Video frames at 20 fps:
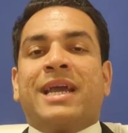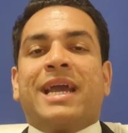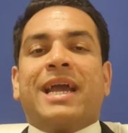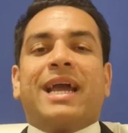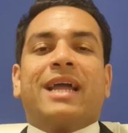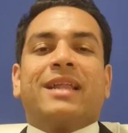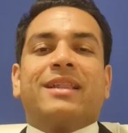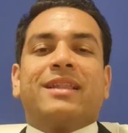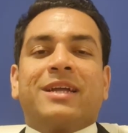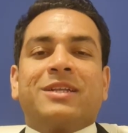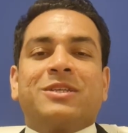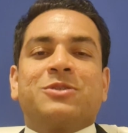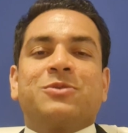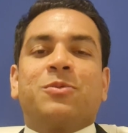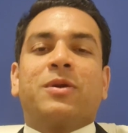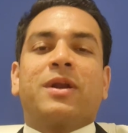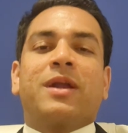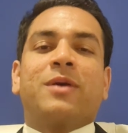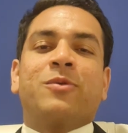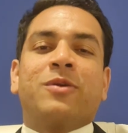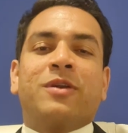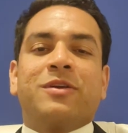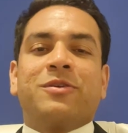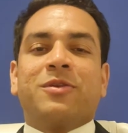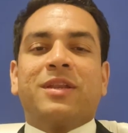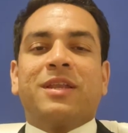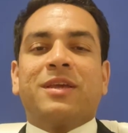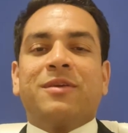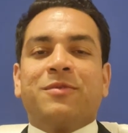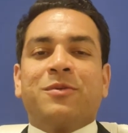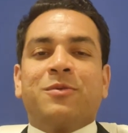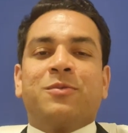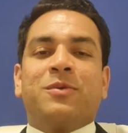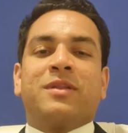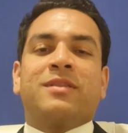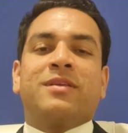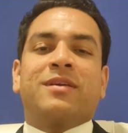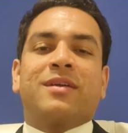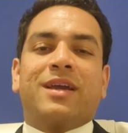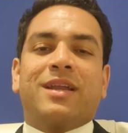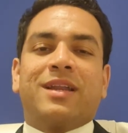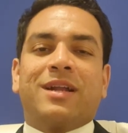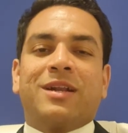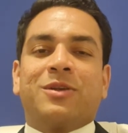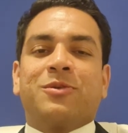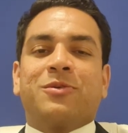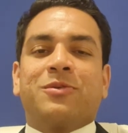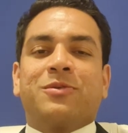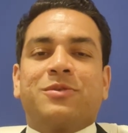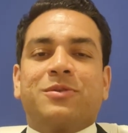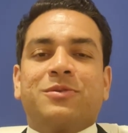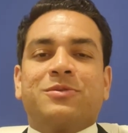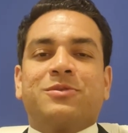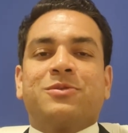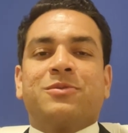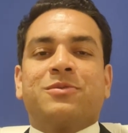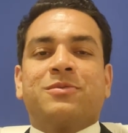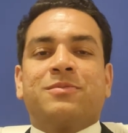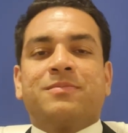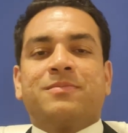And that's what I wanted to leave you with. And I'll talk to you soon.